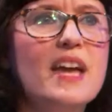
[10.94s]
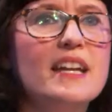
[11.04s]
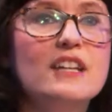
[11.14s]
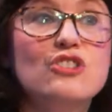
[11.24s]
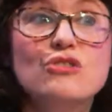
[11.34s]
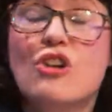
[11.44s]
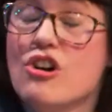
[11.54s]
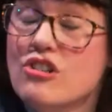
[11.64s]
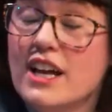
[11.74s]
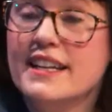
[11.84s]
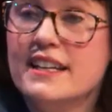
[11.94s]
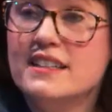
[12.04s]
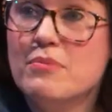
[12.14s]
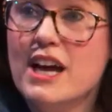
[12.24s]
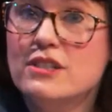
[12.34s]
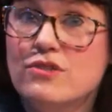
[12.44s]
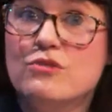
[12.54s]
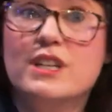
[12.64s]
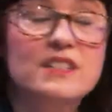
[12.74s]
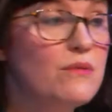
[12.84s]
And as you know, like the past
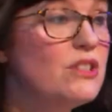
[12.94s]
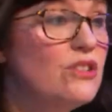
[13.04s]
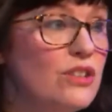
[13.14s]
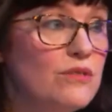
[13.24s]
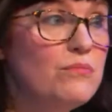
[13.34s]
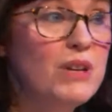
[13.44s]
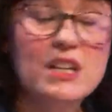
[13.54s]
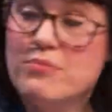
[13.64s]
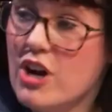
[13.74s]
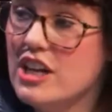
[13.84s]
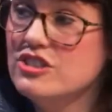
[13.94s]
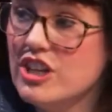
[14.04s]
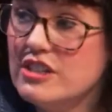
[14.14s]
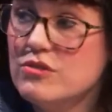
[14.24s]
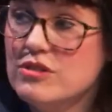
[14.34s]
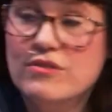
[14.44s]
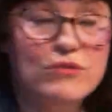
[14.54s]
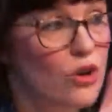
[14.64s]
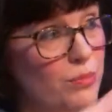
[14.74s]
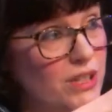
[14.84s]
few weeks, I've been doing a big project. We've
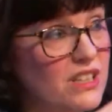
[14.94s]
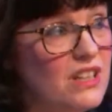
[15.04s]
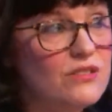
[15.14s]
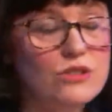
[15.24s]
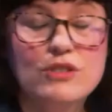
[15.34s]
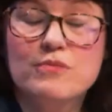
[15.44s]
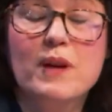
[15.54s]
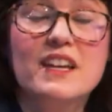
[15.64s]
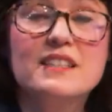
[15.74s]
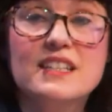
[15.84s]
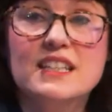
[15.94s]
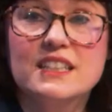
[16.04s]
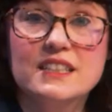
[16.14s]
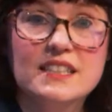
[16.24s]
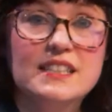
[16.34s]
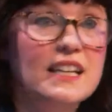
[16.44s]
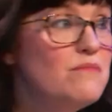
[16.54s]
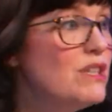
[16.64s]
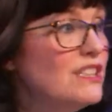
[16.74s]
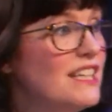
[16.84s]
opened another space here in the
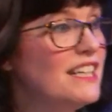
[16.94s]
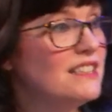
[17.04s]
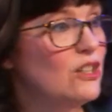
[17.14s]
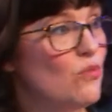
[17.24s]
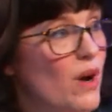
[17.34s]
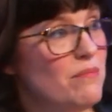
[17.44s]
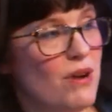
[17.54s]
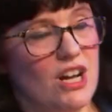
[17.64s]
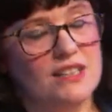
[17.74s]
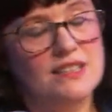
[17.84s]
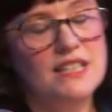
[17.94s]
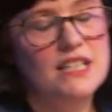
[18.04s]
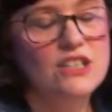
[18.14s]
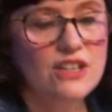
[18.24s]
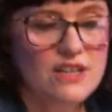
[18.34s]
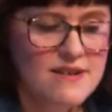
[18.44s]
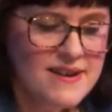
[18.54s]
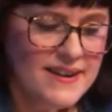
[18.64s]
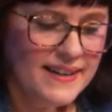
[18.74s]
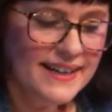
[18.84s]
same building, a little white box theater.
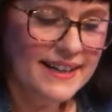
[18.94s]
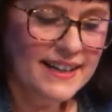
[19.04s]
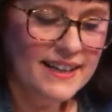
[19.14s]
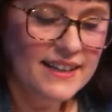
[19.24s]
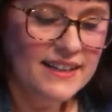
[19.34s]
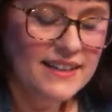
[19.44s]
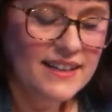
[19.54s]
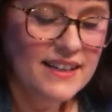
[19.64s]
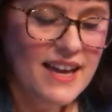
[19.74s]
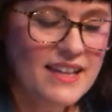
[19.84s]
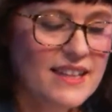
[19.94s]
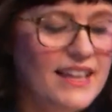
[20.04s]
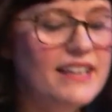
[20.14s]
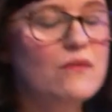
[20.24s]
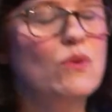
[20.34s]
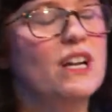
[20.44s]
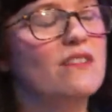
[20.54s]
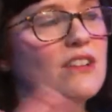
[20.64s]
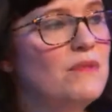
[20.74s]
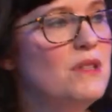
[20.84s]
And like
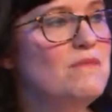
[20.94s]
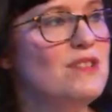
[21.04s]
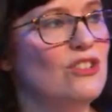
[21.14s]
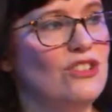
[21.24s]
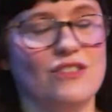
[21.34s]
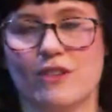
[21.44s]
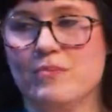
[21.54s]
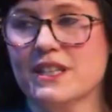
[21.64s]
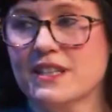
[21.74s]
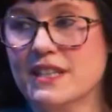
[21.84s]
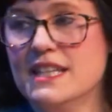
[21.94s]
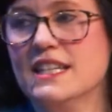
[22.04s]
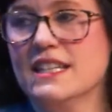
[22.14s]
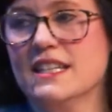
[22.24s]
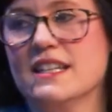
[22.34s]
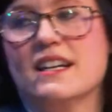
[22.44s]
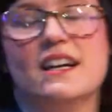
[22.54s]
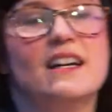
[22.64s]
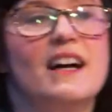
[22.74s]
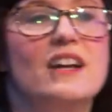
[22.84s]
whenever I'm in the middle of a big thing,
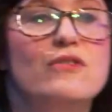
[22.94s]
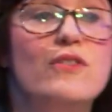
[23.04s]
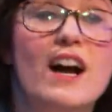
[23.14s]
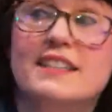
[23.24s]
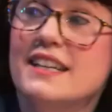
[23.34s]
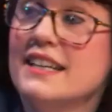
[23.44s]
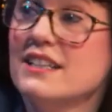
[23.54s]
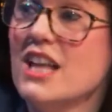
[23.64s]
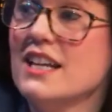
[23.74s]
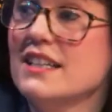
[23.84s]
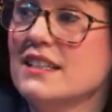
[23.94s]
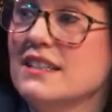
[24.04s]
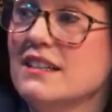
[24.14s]
I find I get a lot of